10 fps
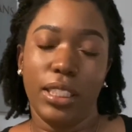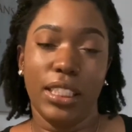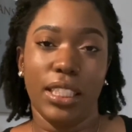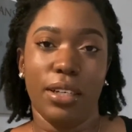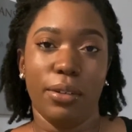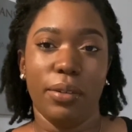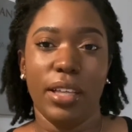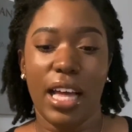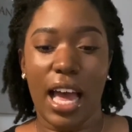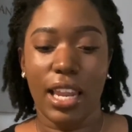So
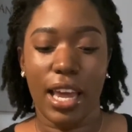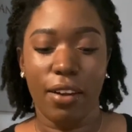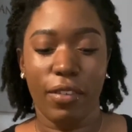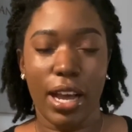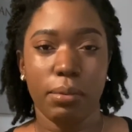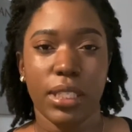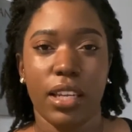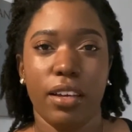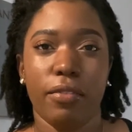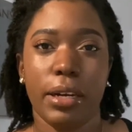I like wraps. I
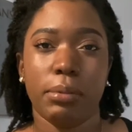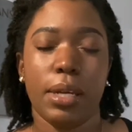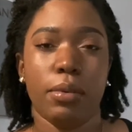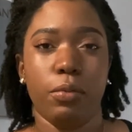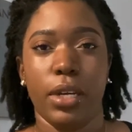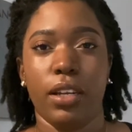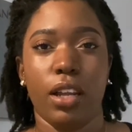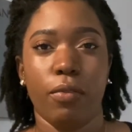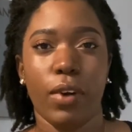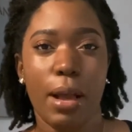love wraps. I was wearing
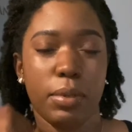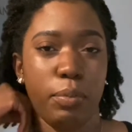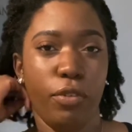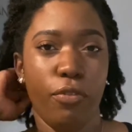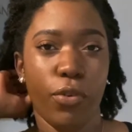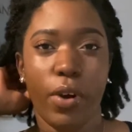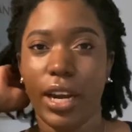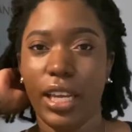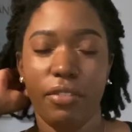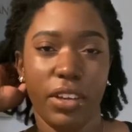wraps before I
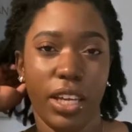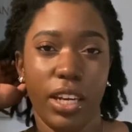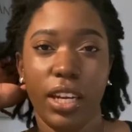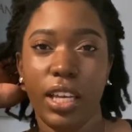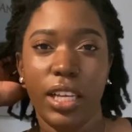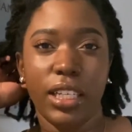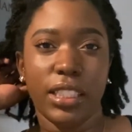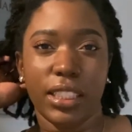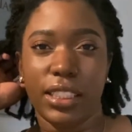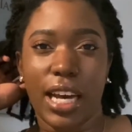even
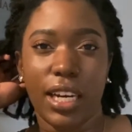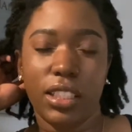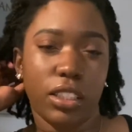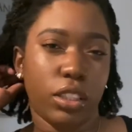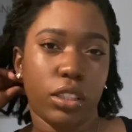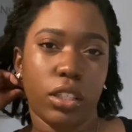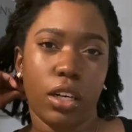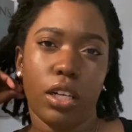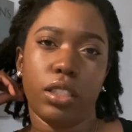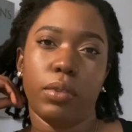decided to
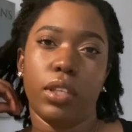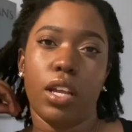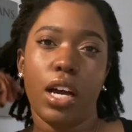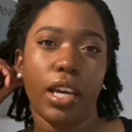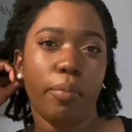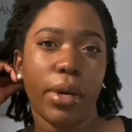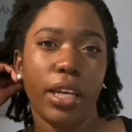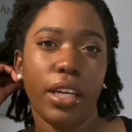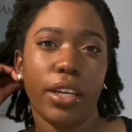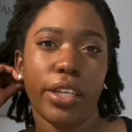start locking my
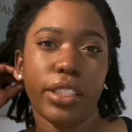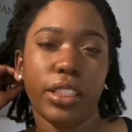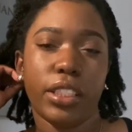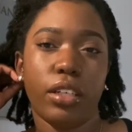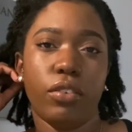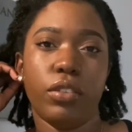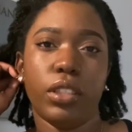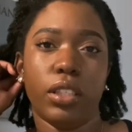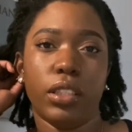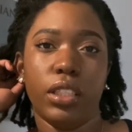hair. So
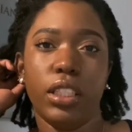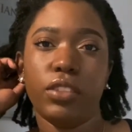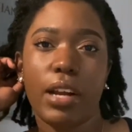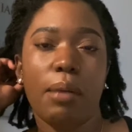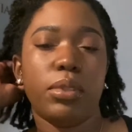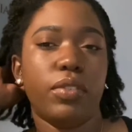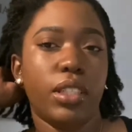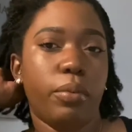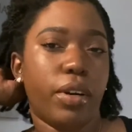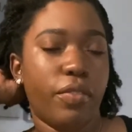these wraps really
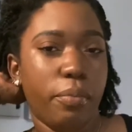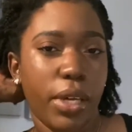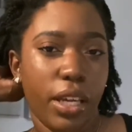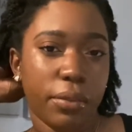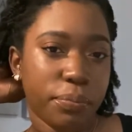work for me.